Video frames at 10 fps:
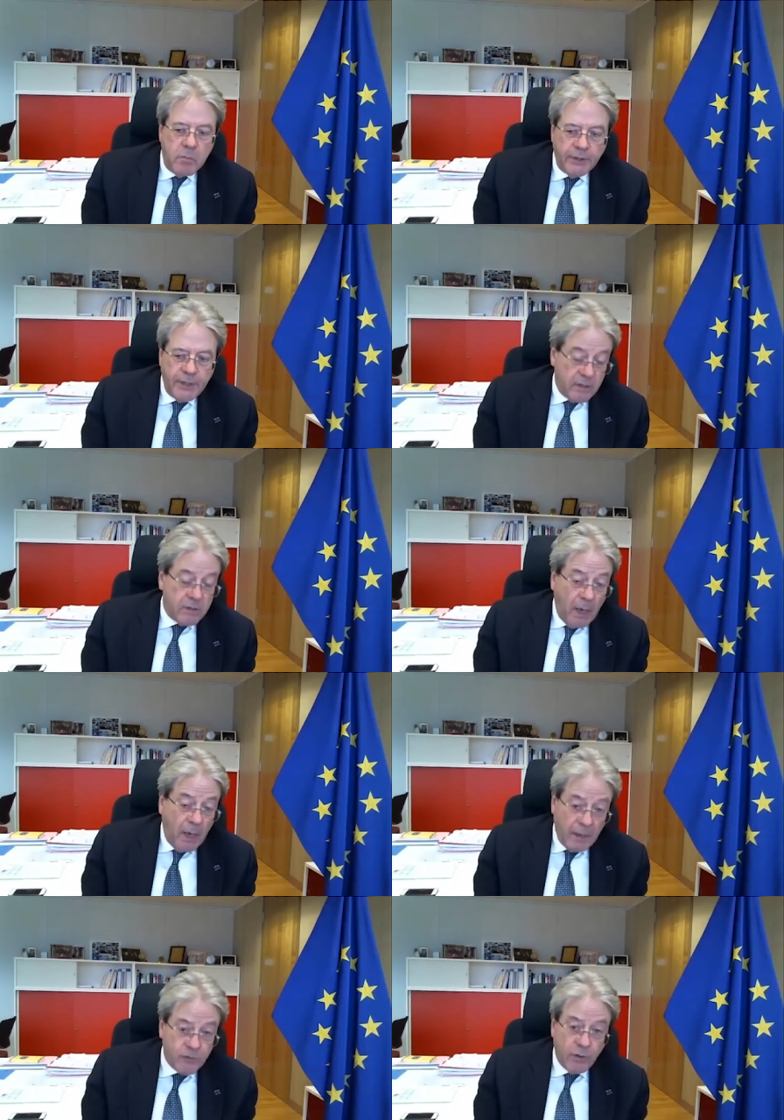Yes,
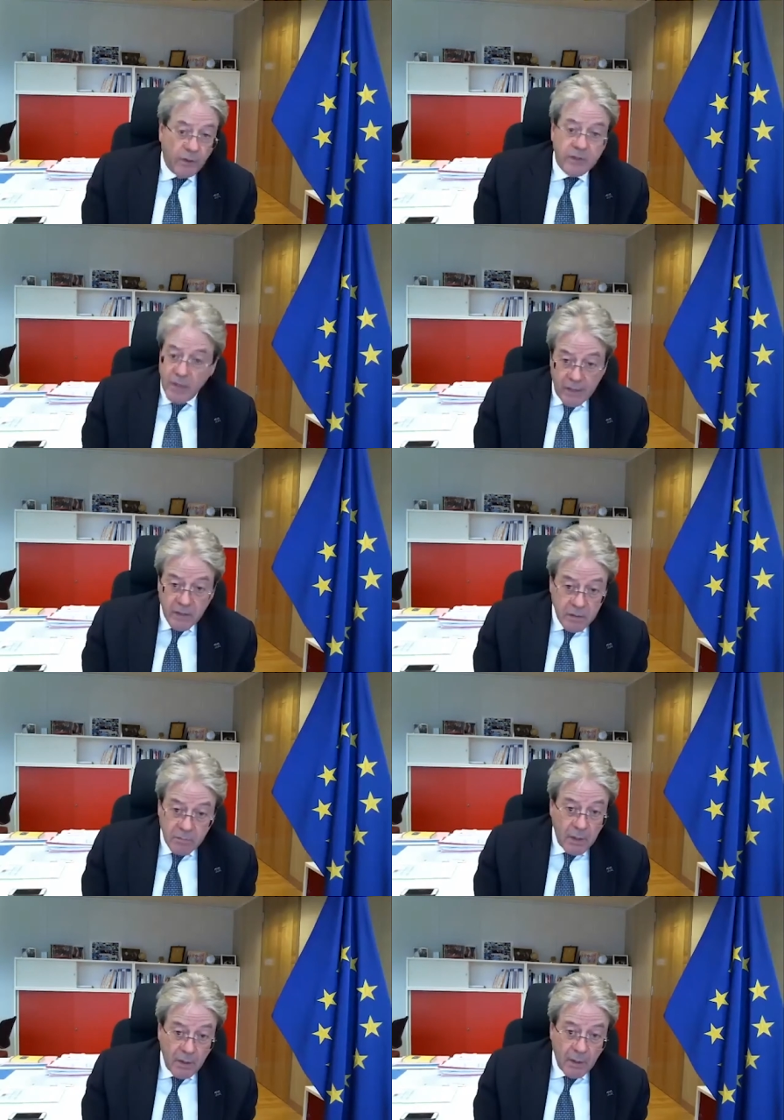my answer is
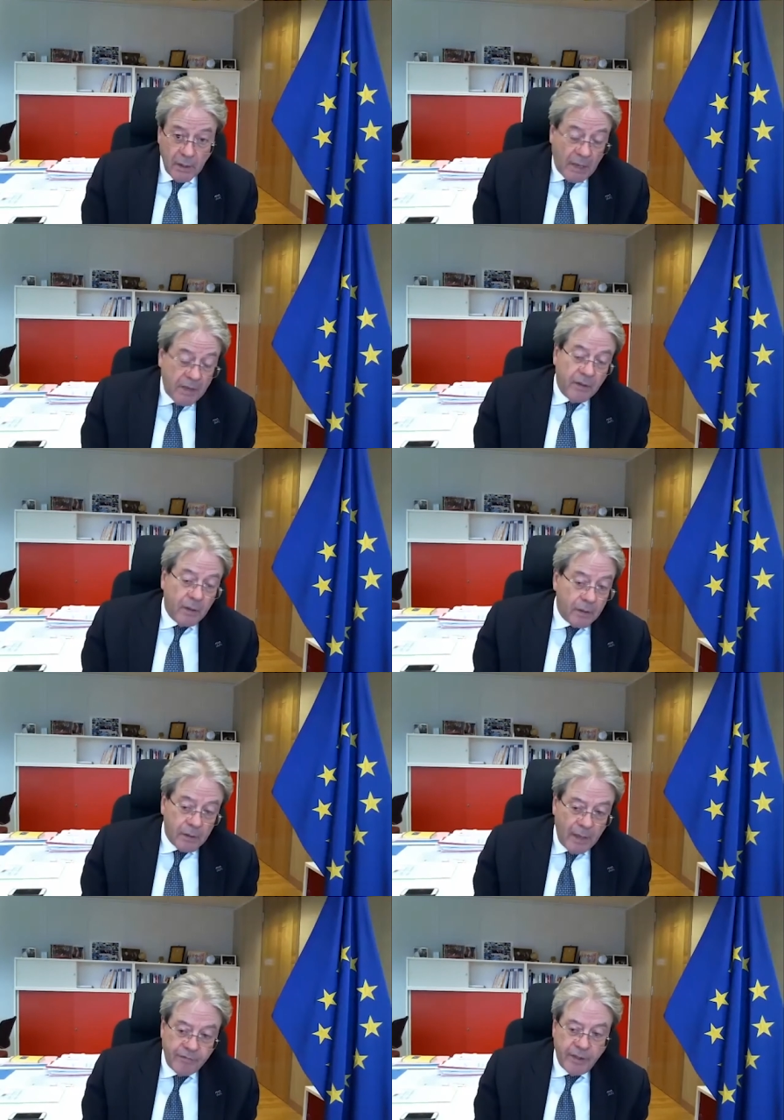yes. And I
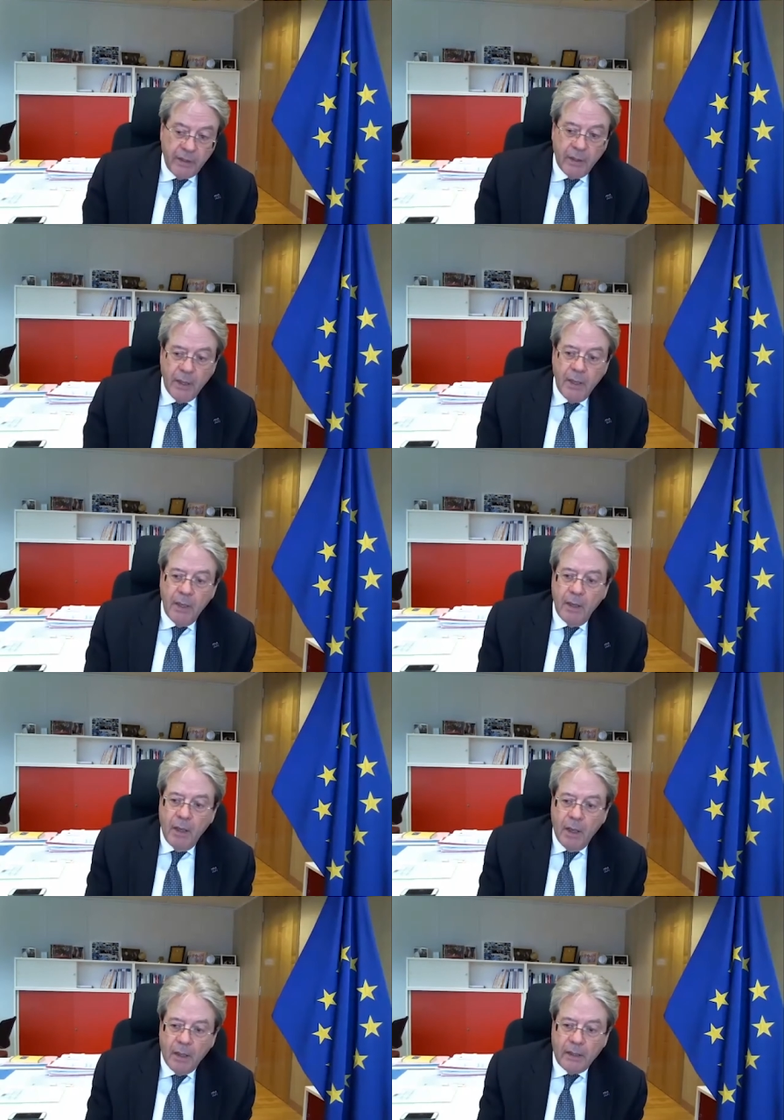think every
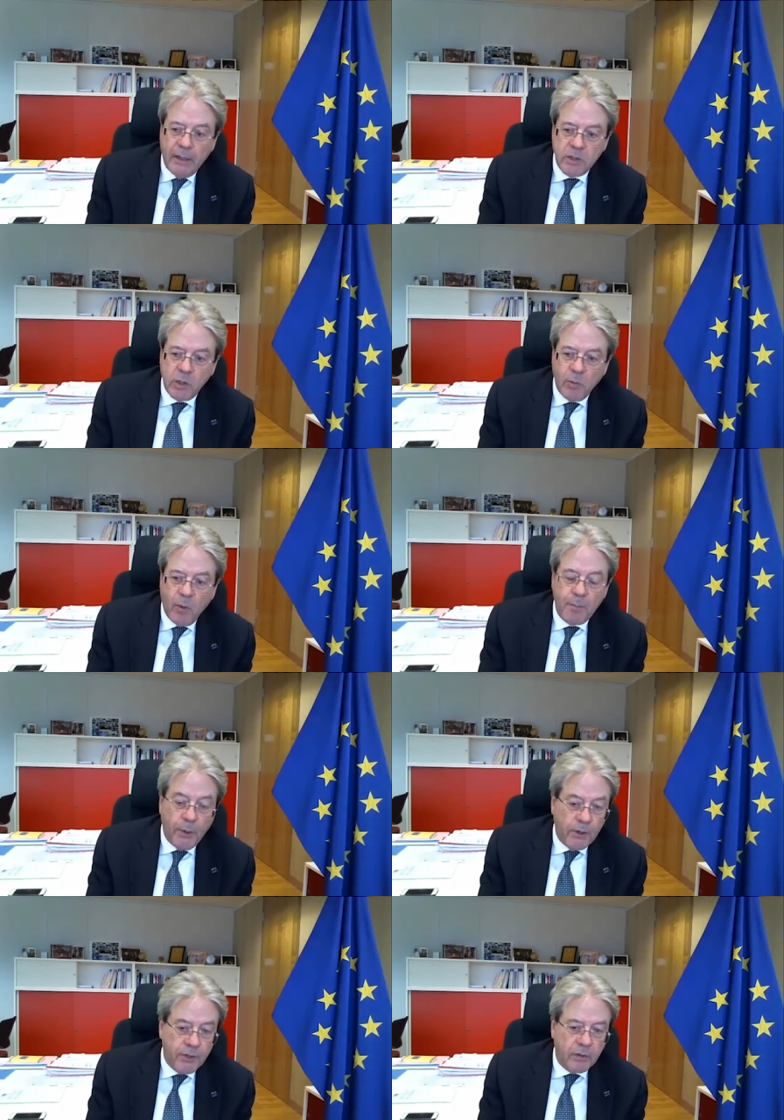reasonable
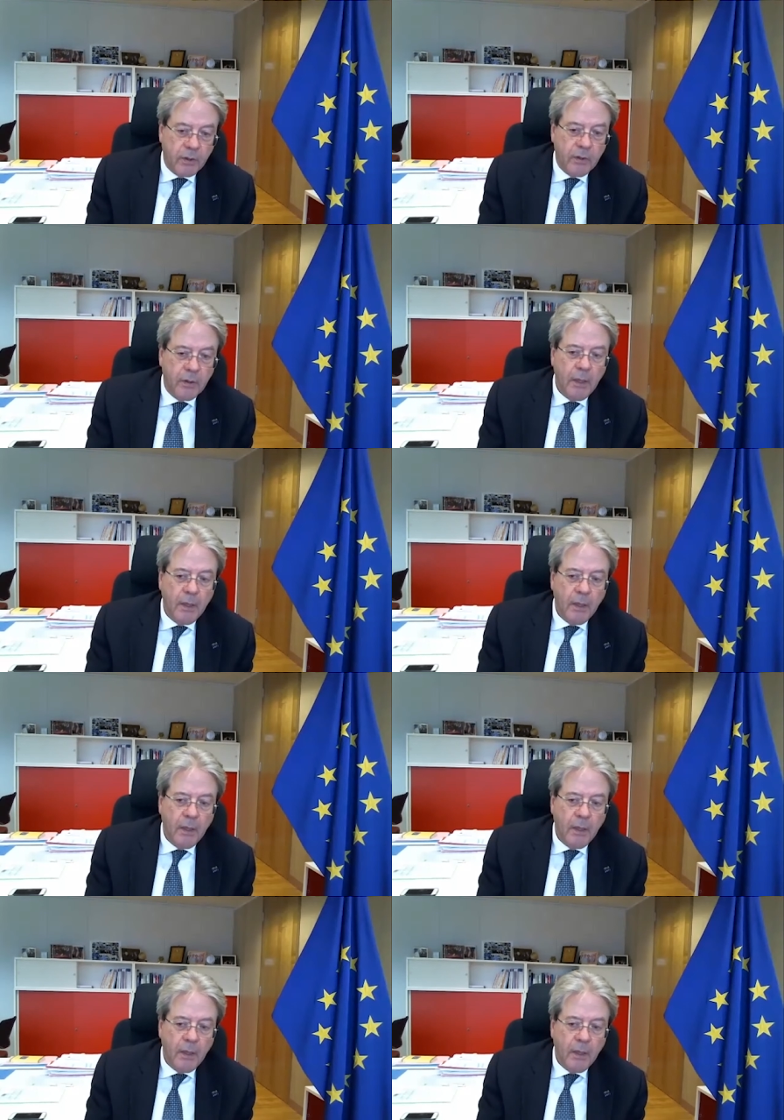person